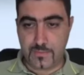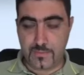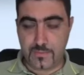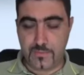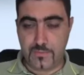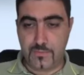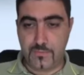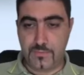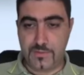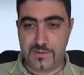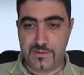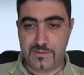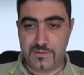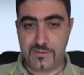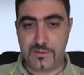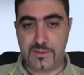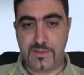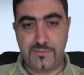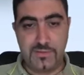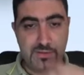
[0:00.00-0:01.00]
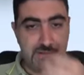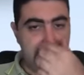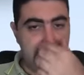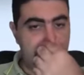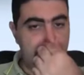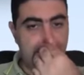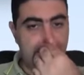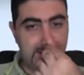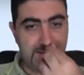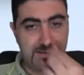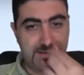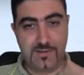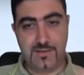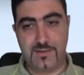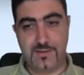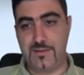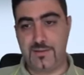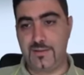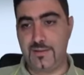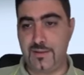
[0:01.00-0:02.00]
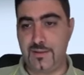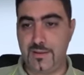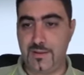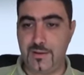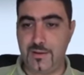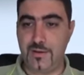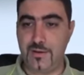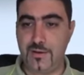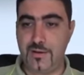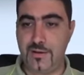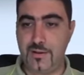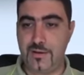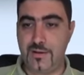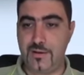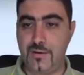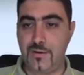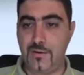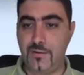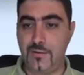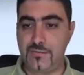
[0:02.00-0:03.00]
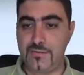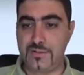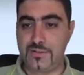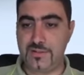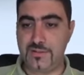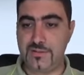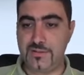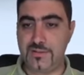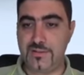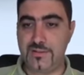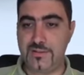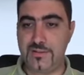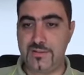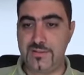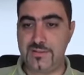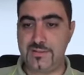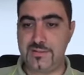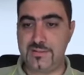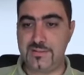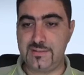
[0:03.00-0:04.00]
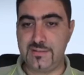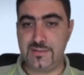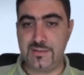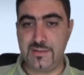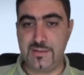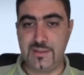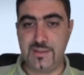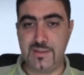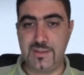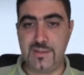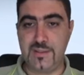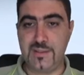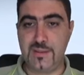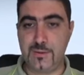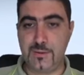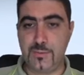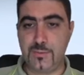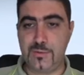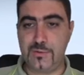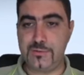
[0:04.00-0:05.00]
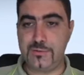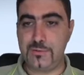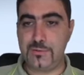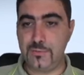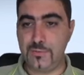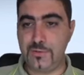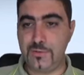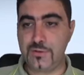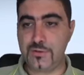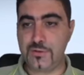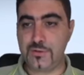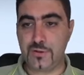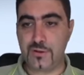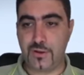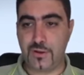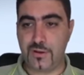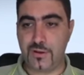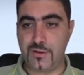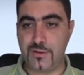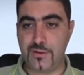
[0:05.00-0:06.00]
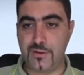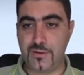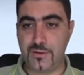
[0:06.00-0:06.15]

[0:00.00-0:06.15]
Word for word: Oh, we need to give it an offset that is equal to the stock.